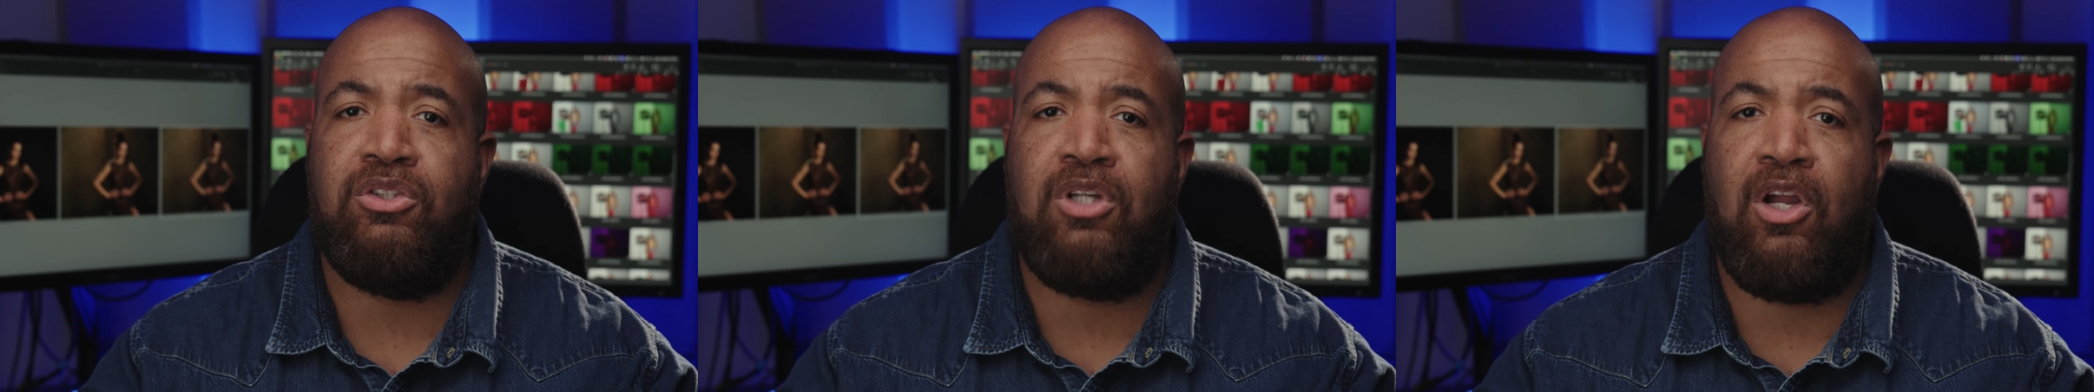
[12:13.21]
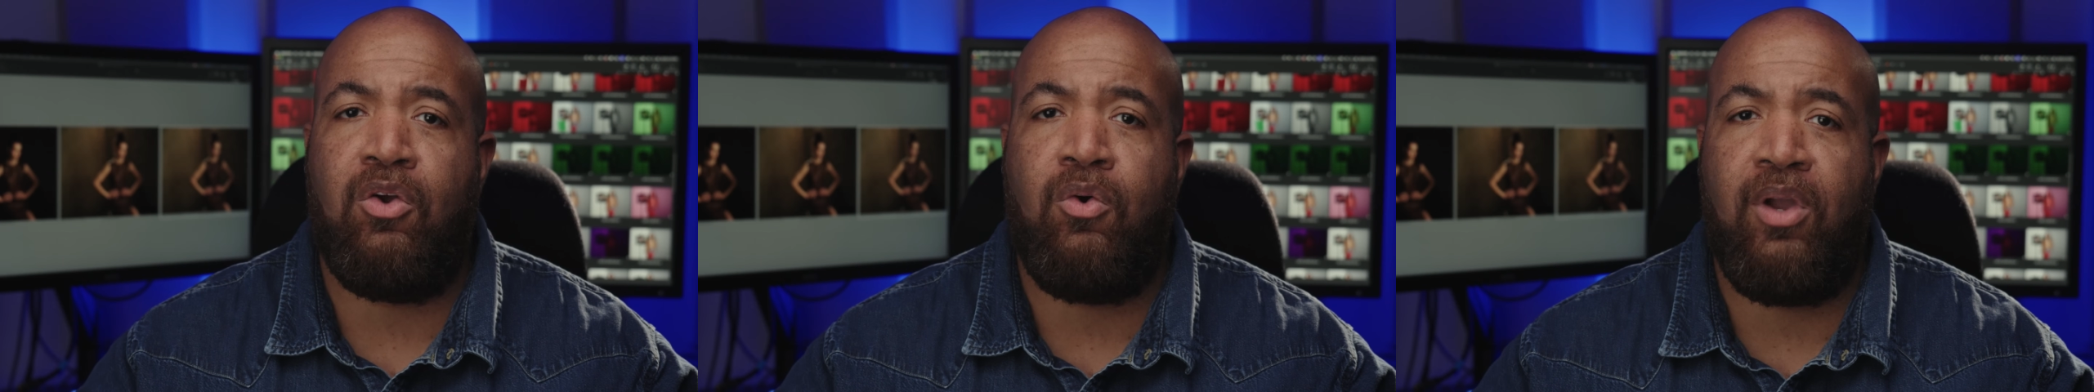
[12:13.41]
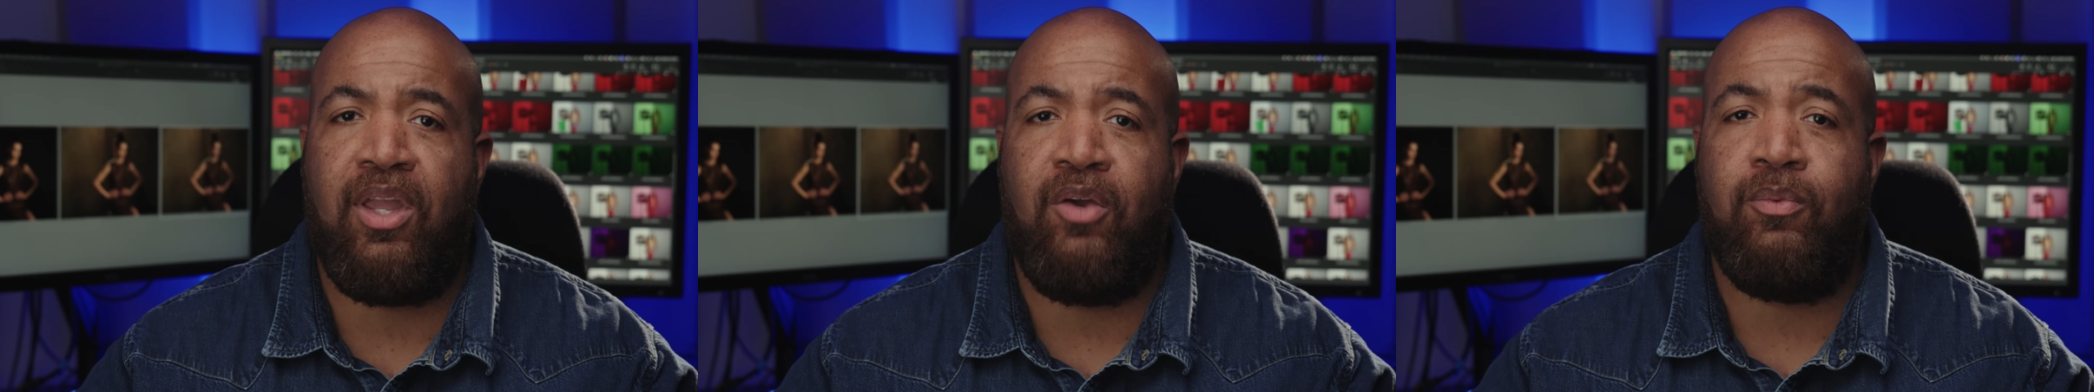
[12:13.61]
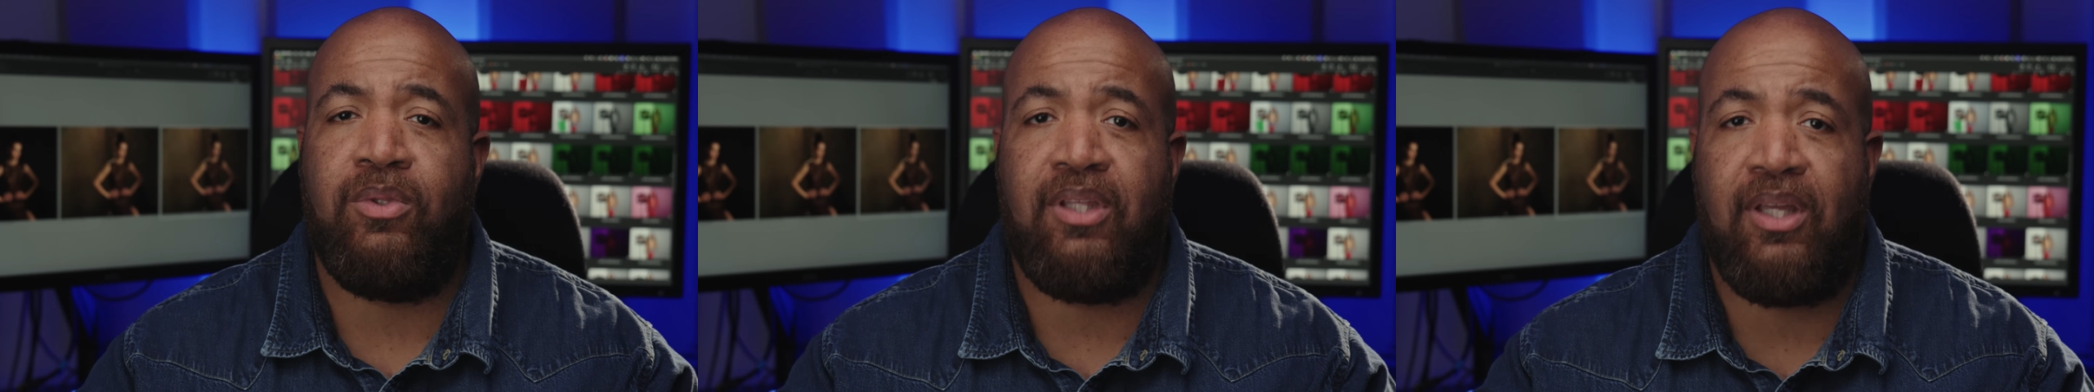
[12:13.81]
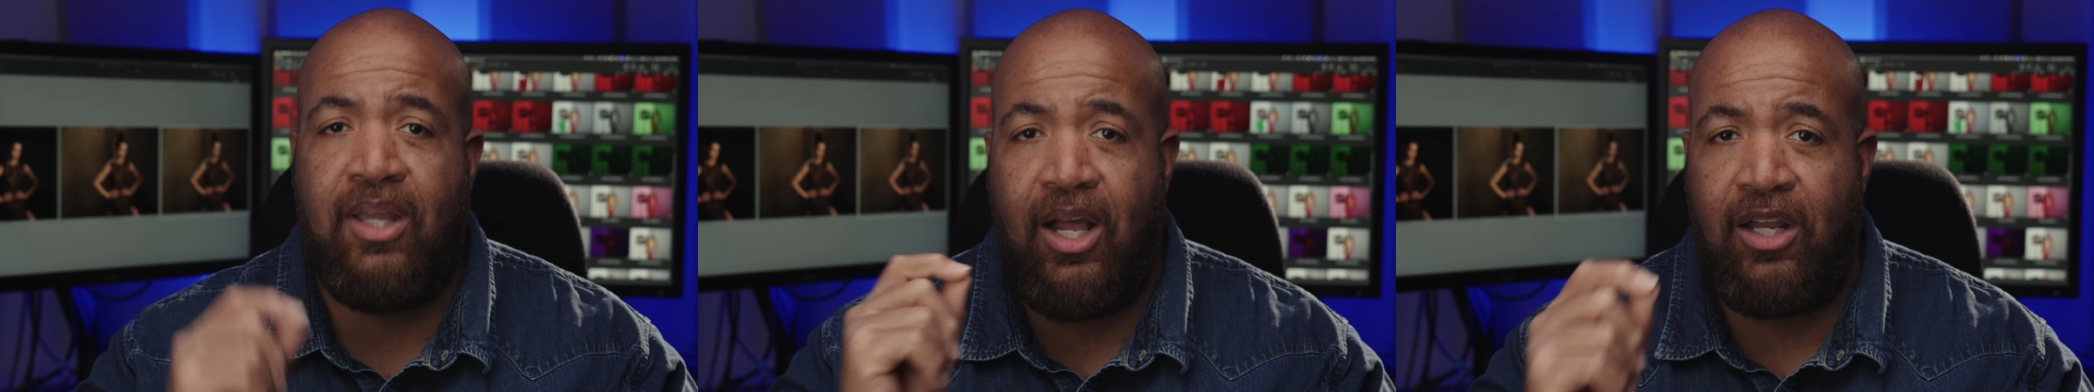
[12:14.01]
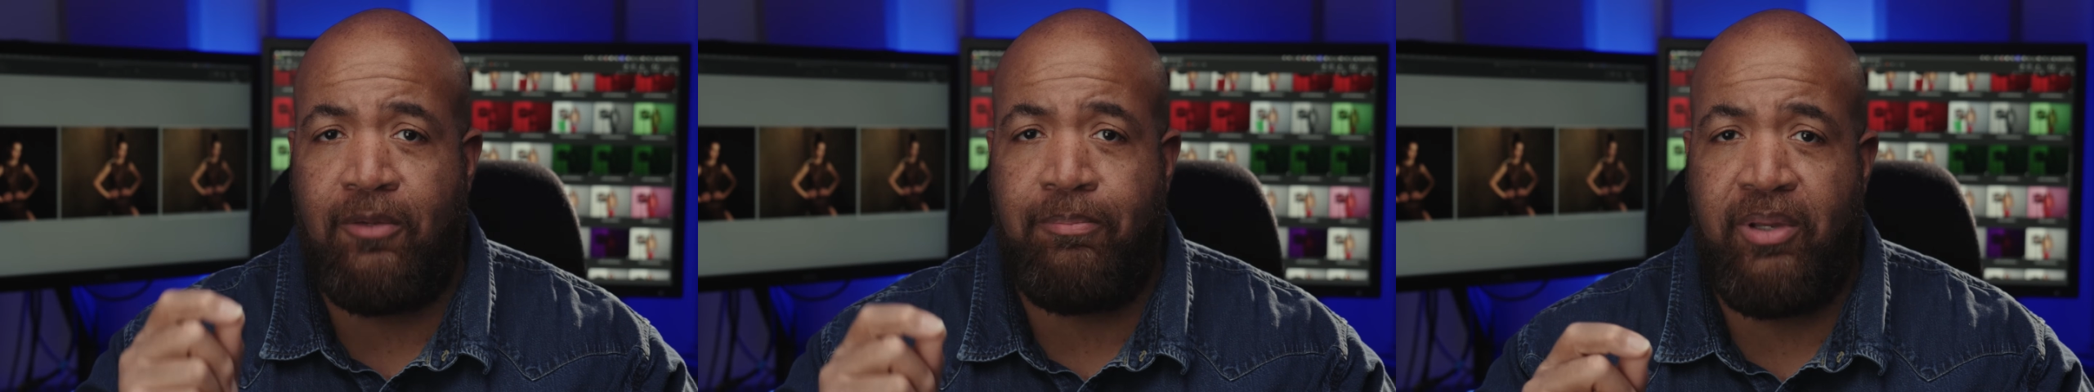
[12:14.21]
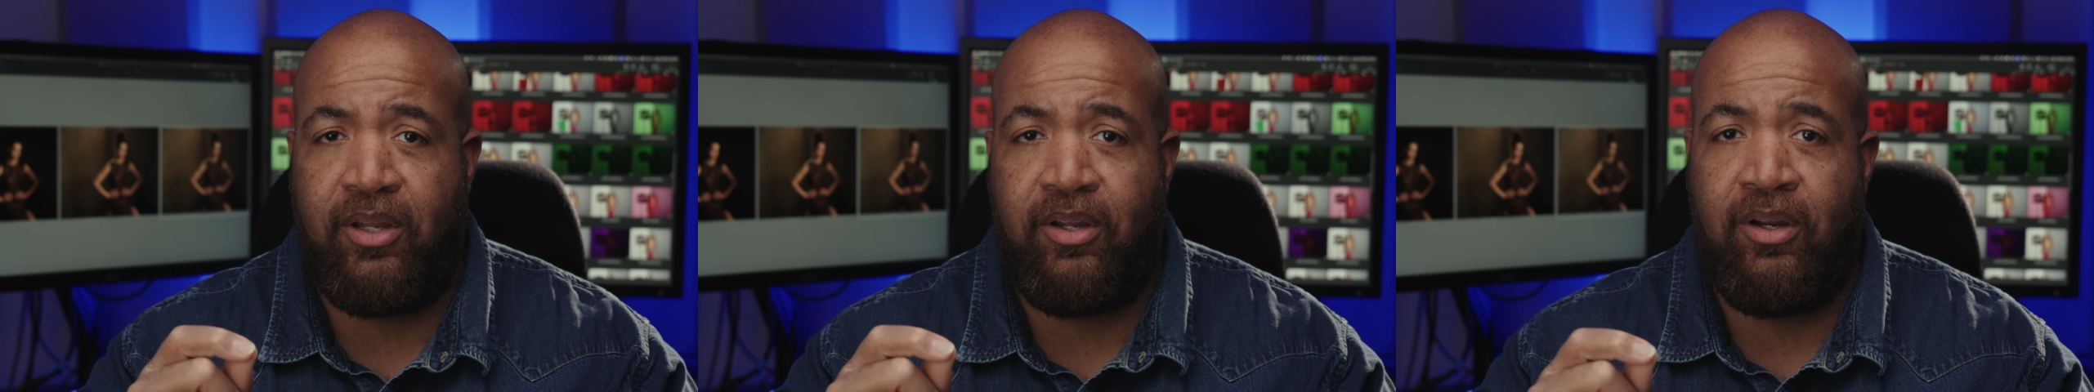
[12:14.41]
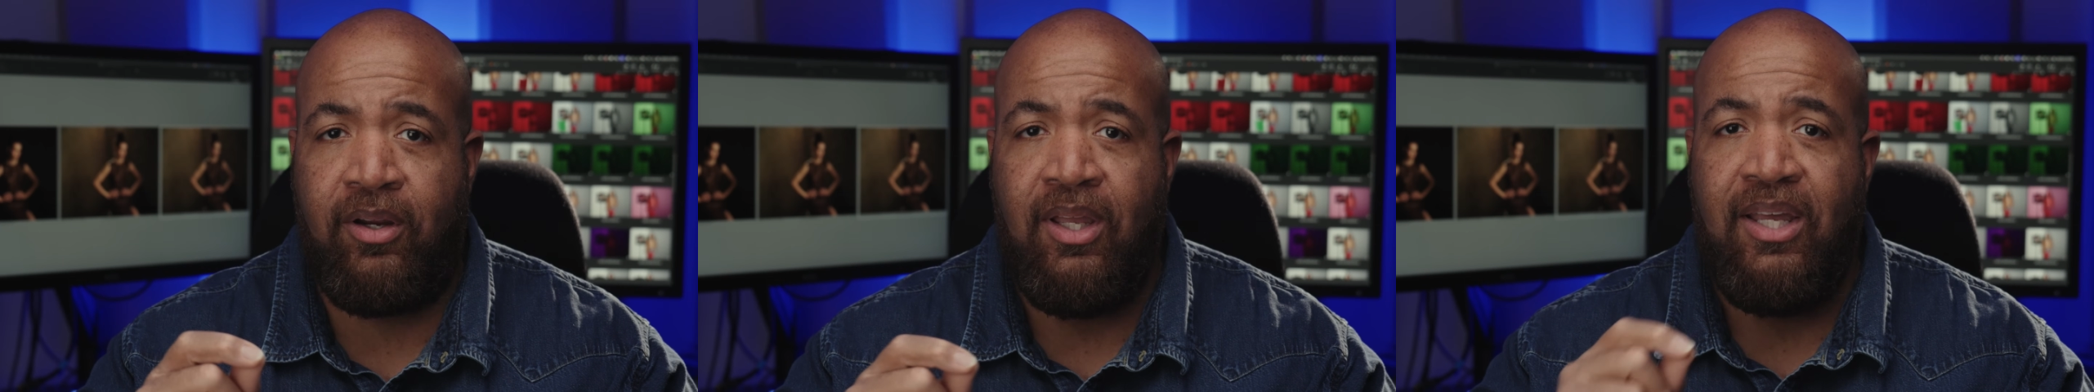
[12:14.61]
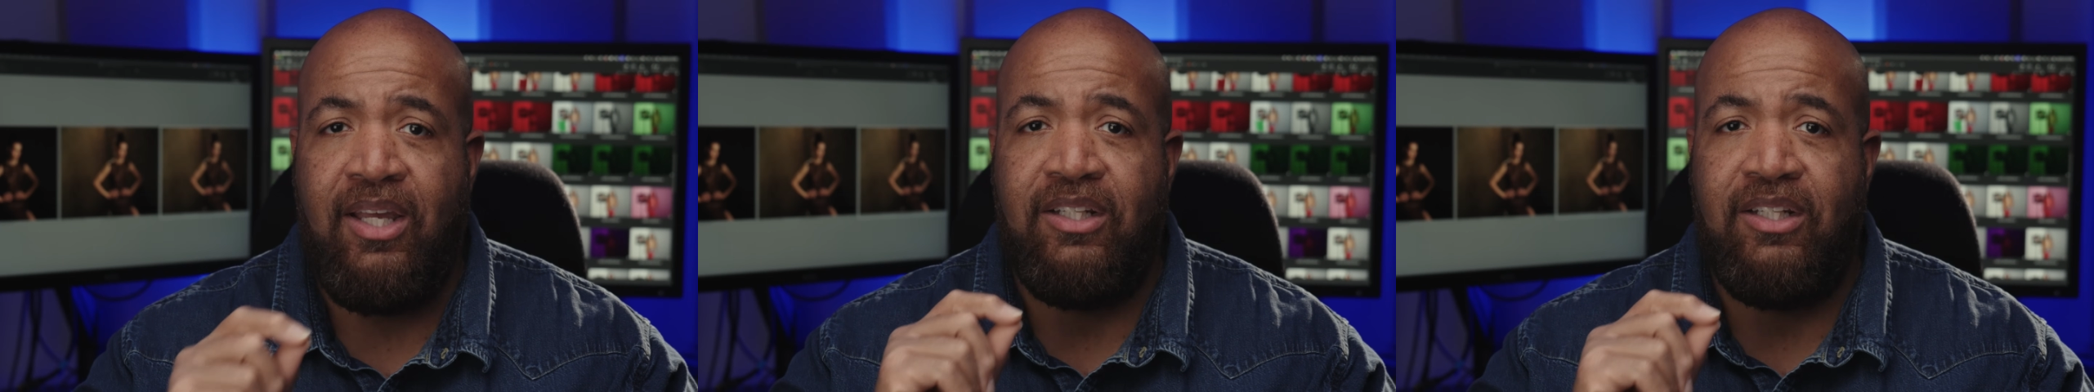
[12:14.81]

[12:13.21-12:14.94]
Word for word: start going in with the color picker